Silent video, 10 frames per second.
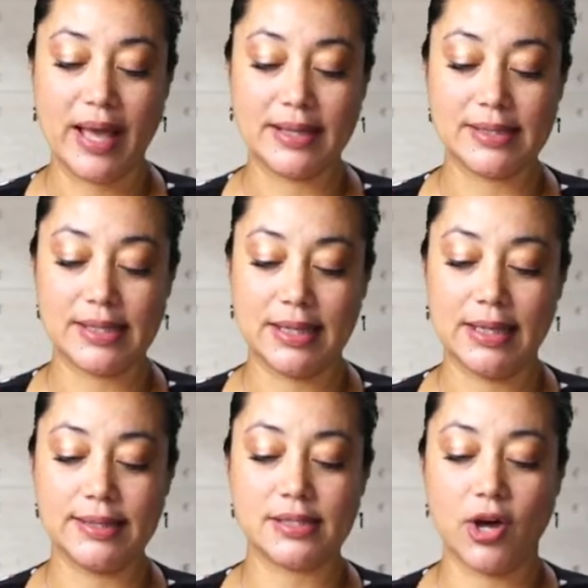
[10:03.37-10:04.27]
in our
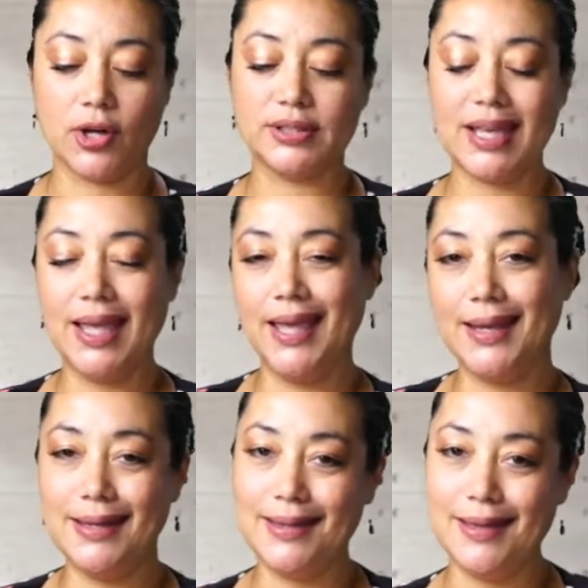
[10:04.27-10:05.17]
magazine. It's called
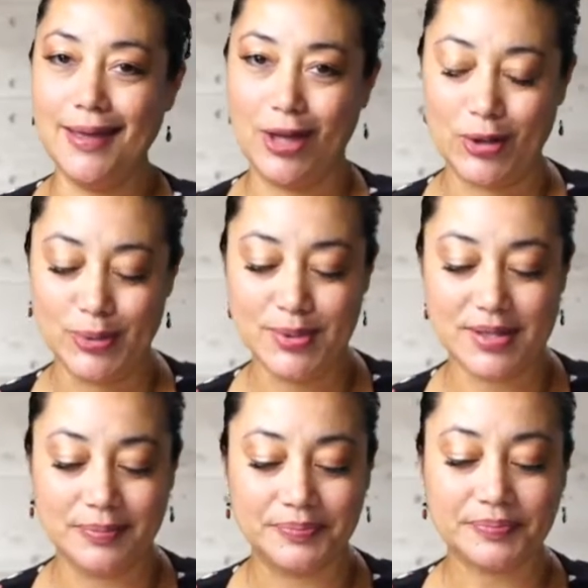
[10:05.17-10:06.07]
Hidden in the
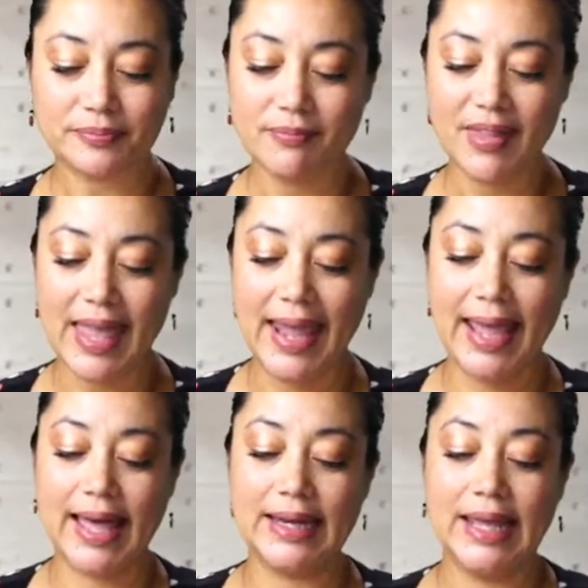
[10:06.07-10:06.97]
Hills,
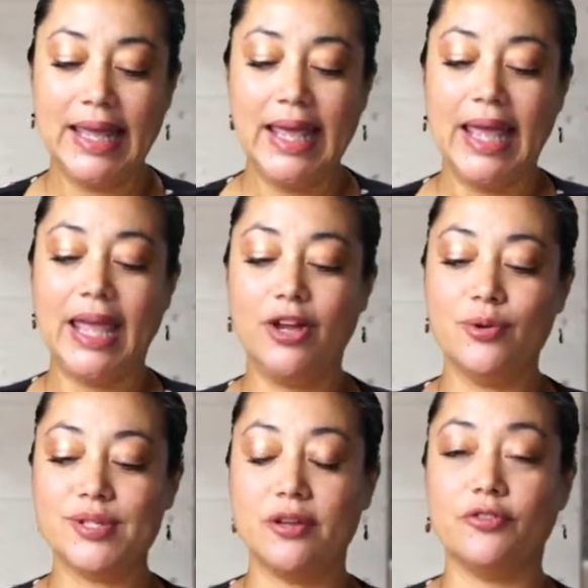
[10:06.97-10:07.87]
and it
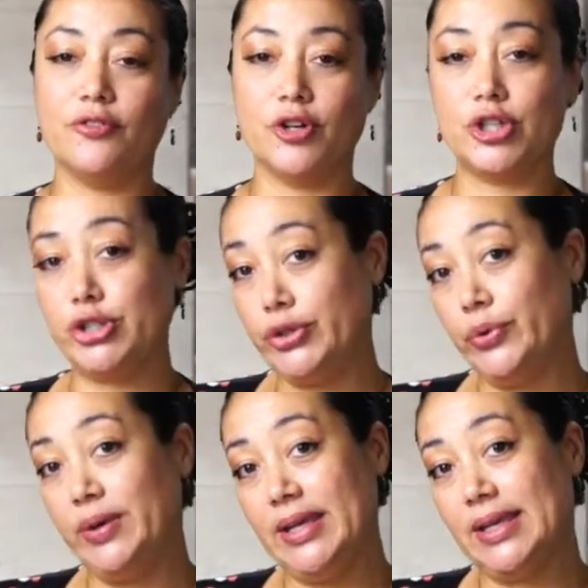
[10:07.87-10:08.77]
goes on for
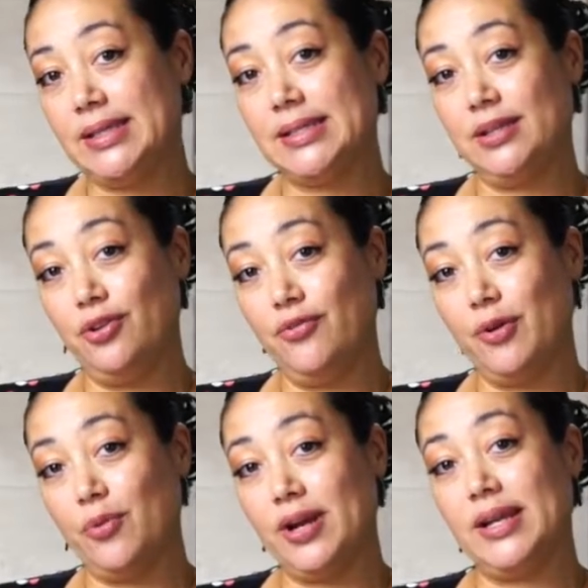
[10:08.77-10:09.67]
2 weekends in
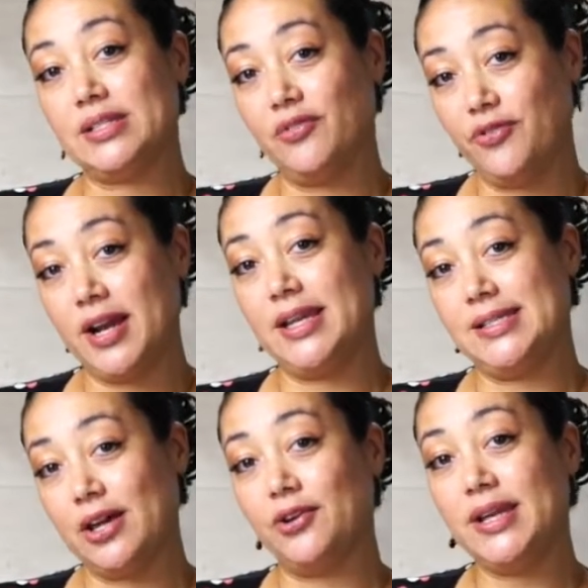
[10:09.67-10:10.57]
November, and it's a
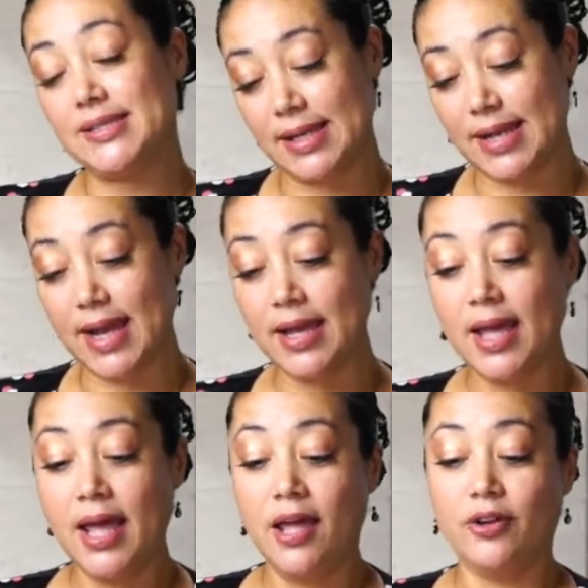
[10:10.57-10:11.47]
Friday, Saturday, Sunday,
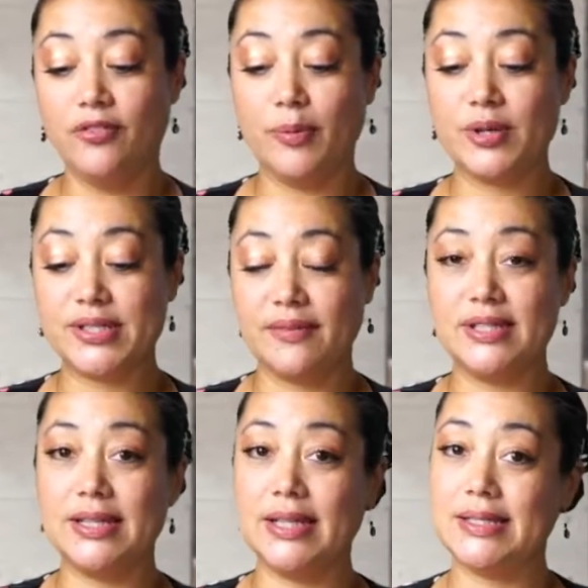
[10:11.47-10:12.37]
November
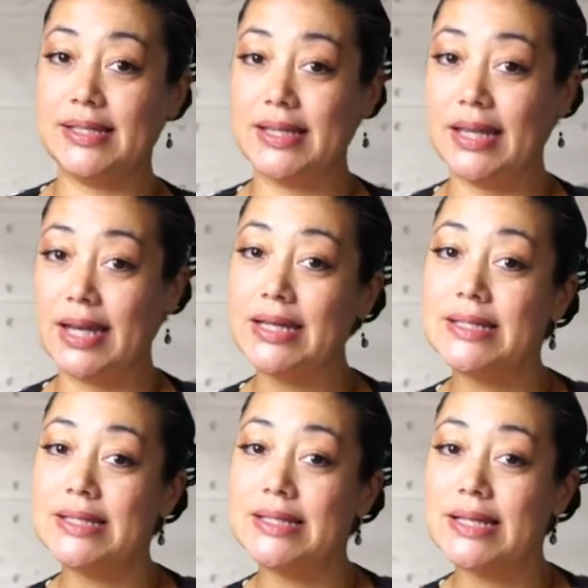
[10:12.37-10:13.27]
17th, 18th, and
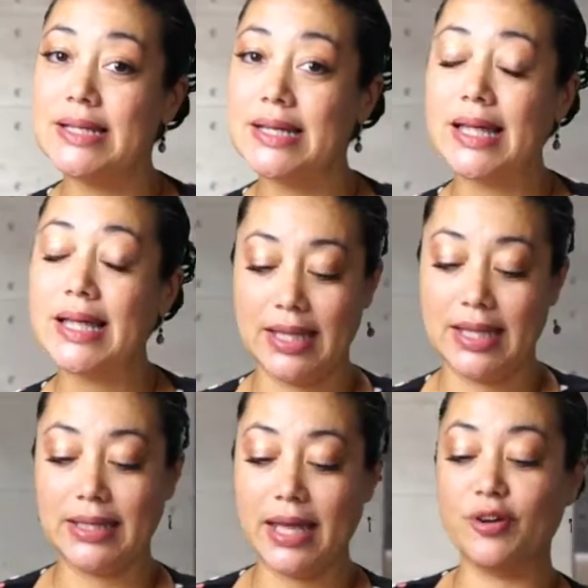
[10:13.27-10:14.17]
19th, and then
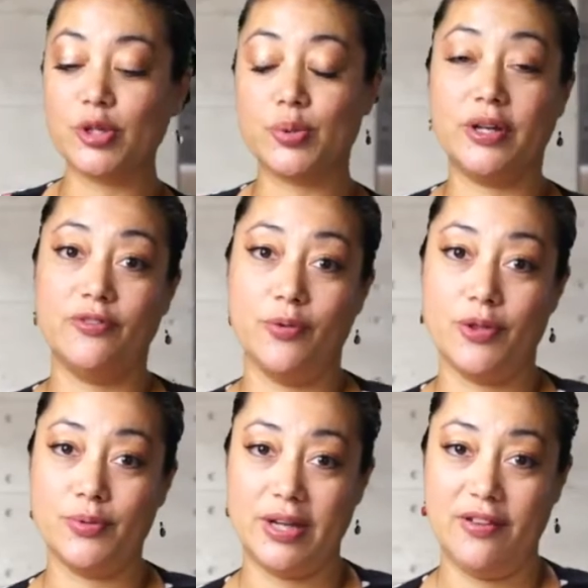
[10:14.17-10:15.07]
again November
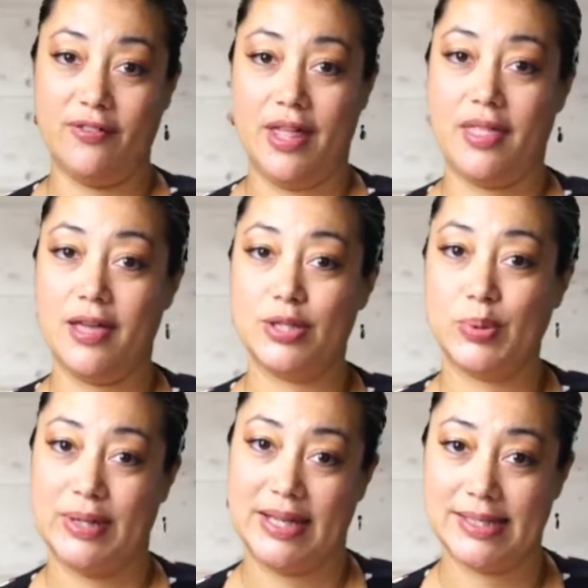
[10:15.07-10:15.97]
24th, 25th,
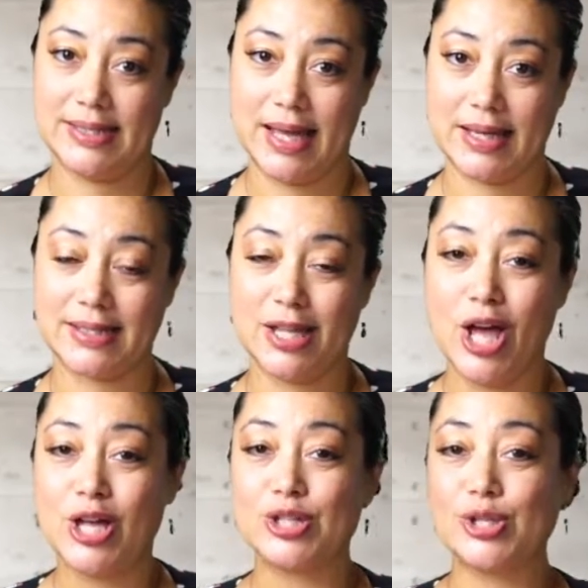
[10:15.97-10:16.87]
and 26th.
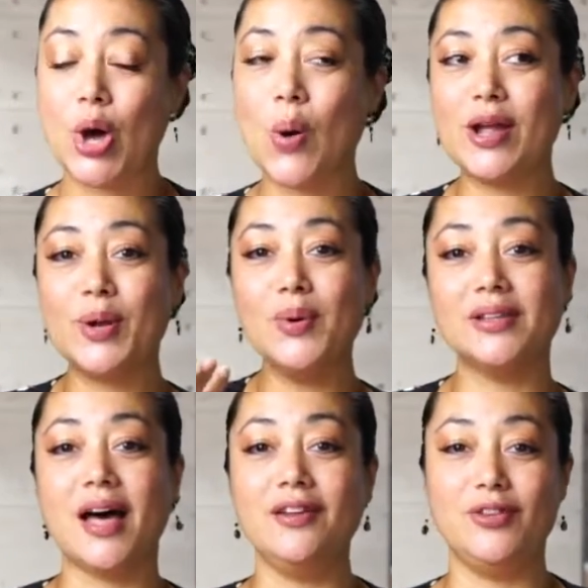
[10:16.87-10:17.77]
So I
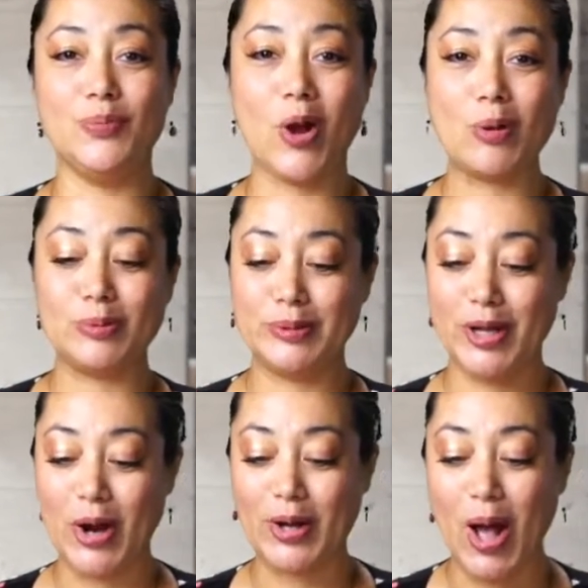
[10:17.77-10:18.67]
know a lot of you
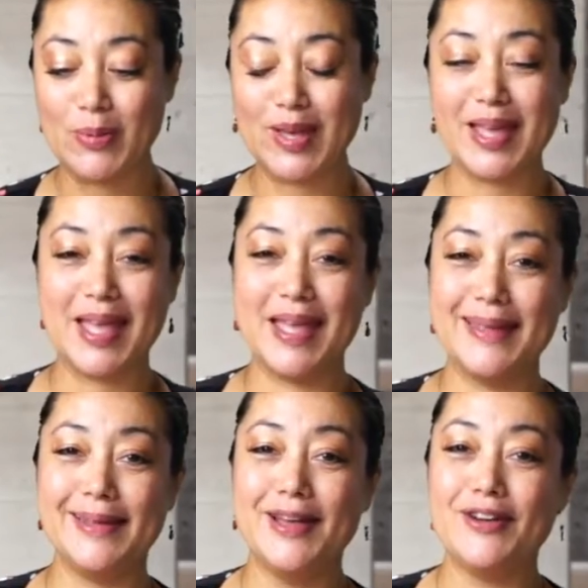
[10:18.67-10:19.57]
probably are coming
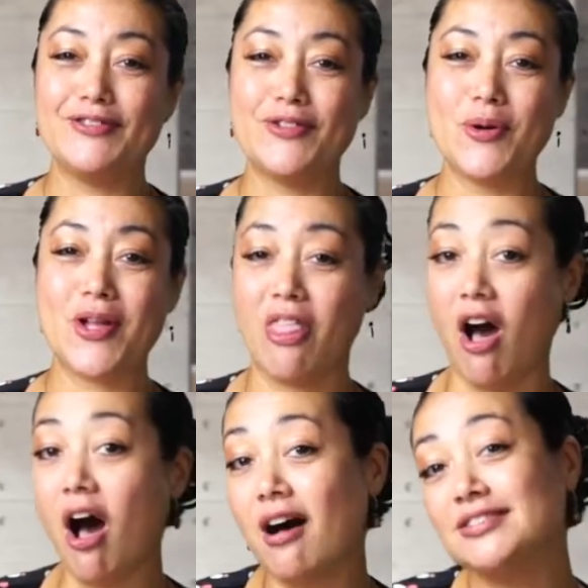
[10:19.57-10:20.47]
in for
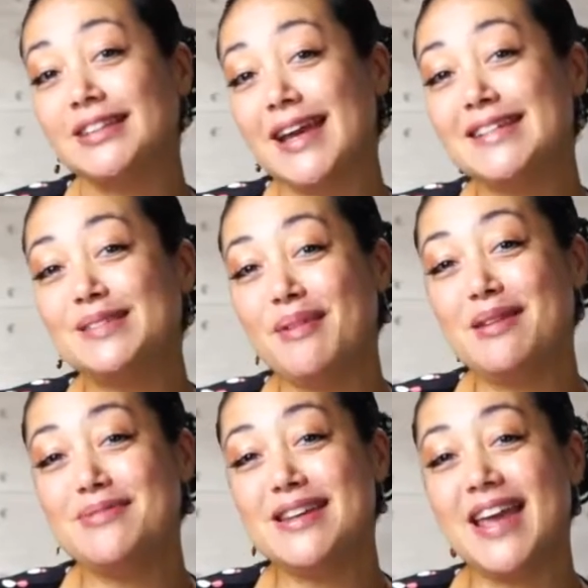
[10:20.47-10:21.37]
the holidays
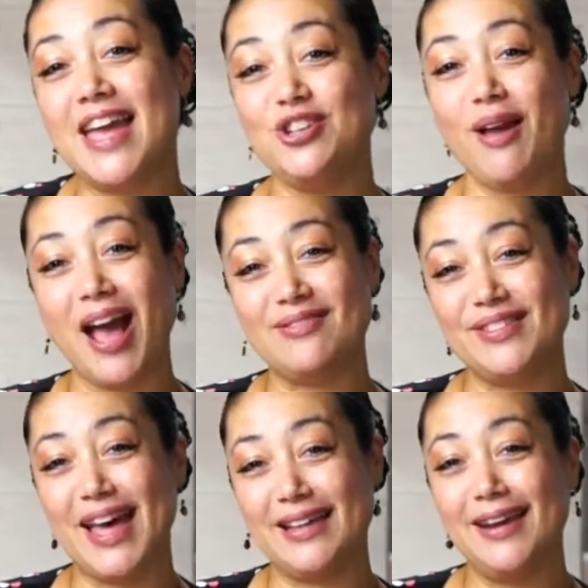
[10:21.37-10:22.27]
maybe, and you
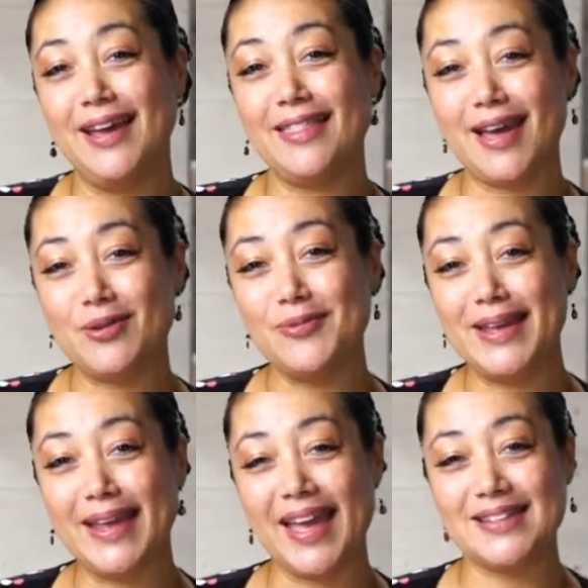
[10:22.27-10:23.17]
have that
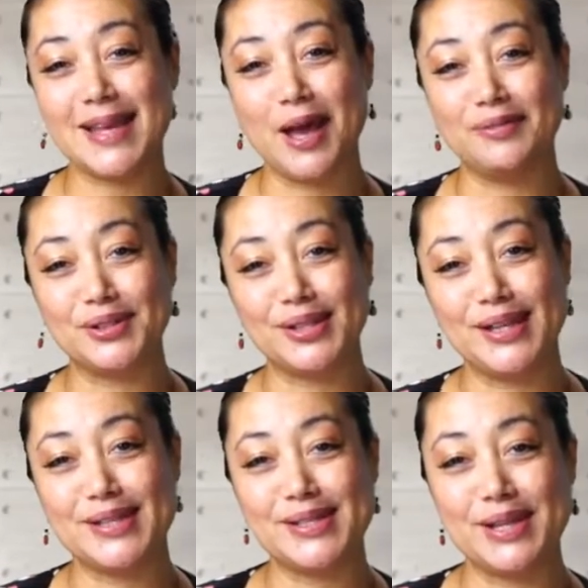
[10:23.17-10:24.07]
weekend after
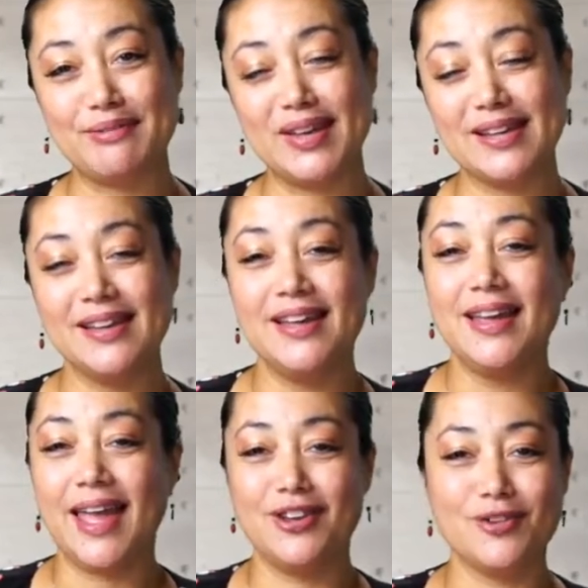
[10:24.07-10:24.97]
Thanksgiving,
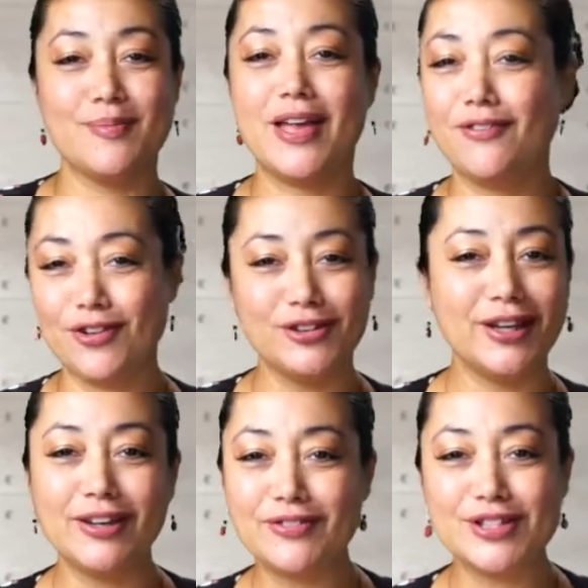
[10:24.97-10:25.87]
and if you're
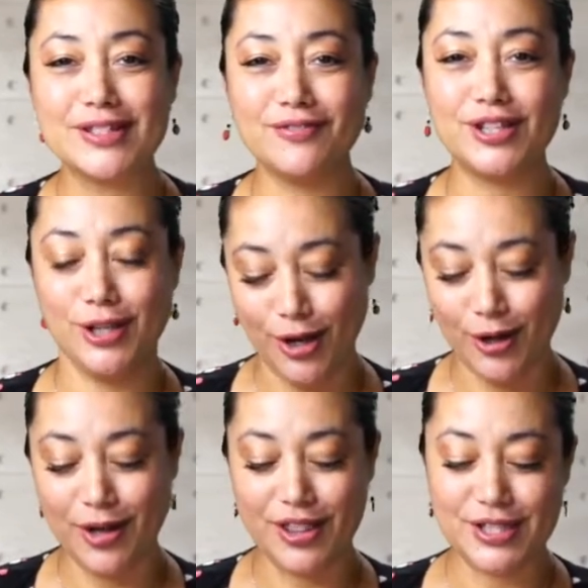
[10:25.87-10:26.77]
looking for stuff to
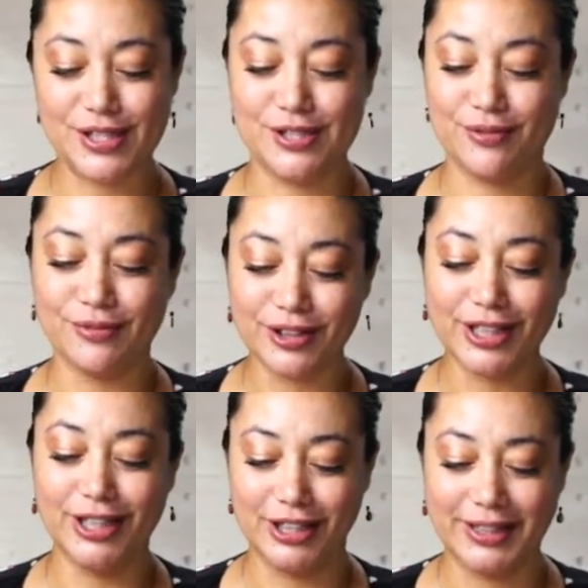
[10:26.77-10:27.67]
do, this is a
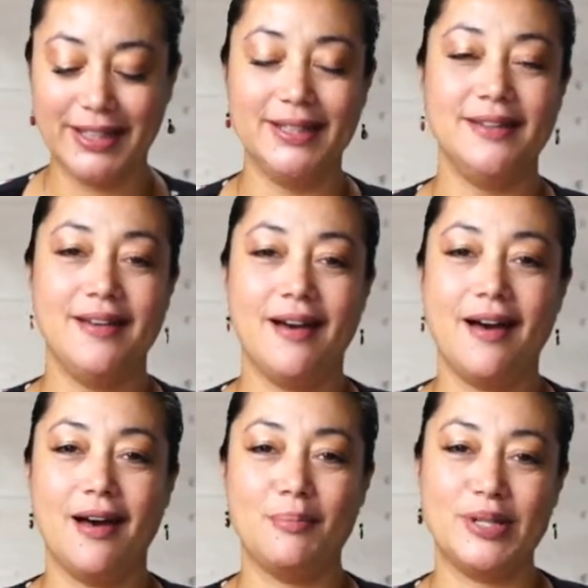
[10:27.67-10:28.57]
really good
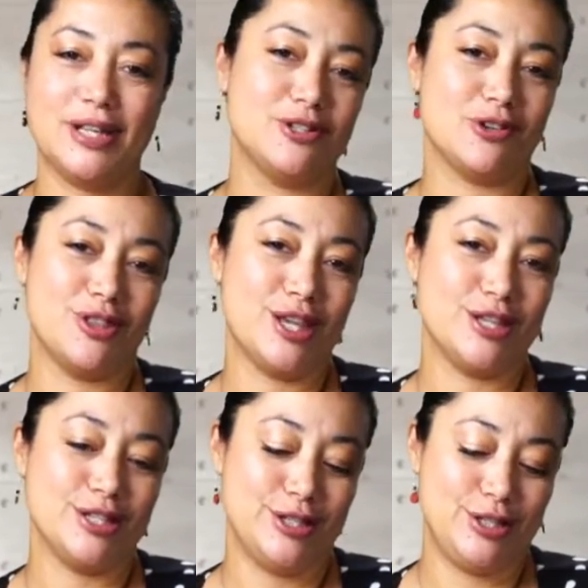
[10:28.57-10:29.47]
potential
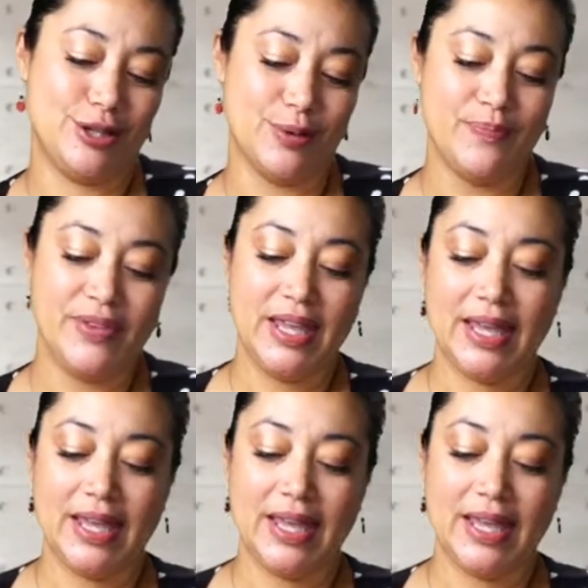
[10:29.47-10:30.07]
thing to do.